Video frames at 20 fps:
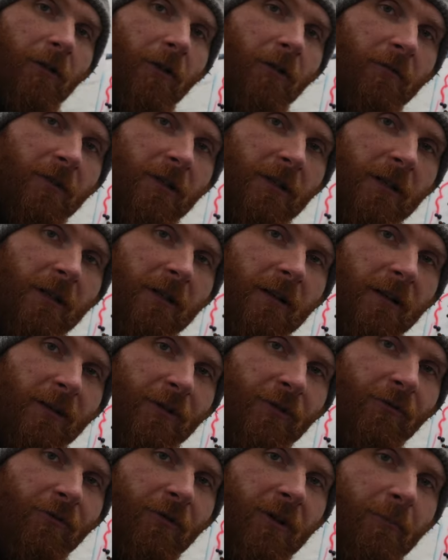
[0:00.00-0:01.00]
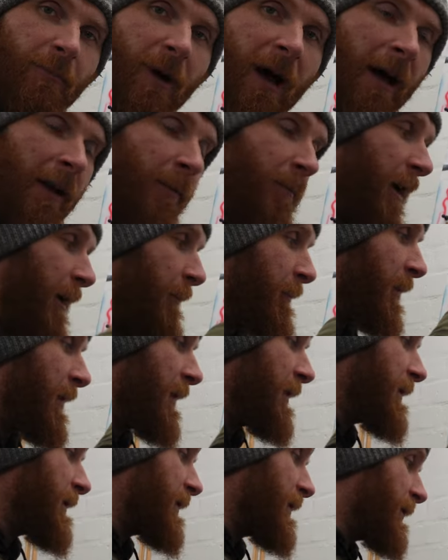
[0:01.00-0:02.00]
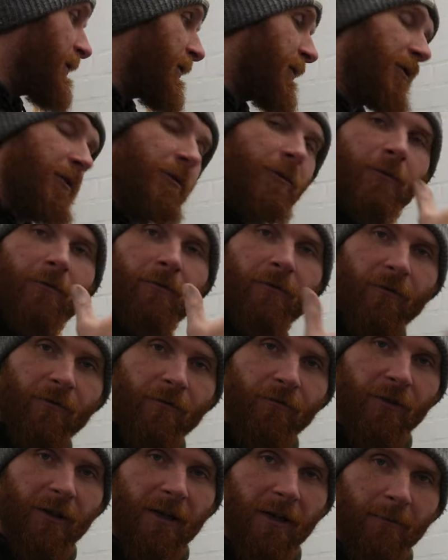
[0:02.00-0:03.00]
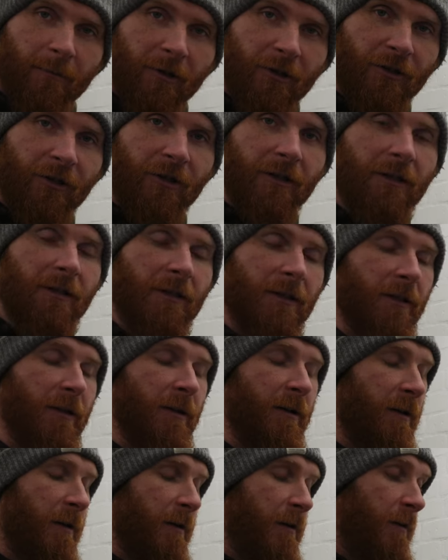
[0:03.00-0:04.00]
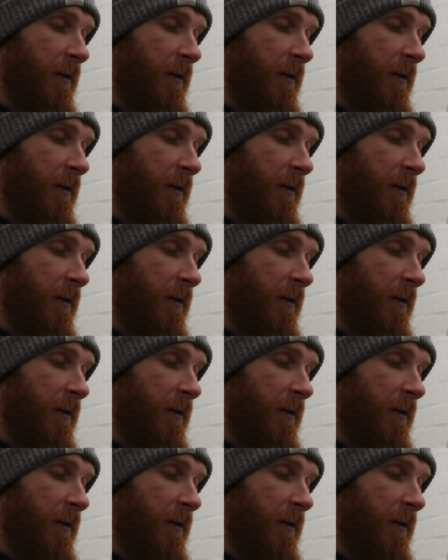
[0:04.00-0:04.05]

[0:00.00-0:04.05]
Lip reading: Obviously there's three band members, so three images.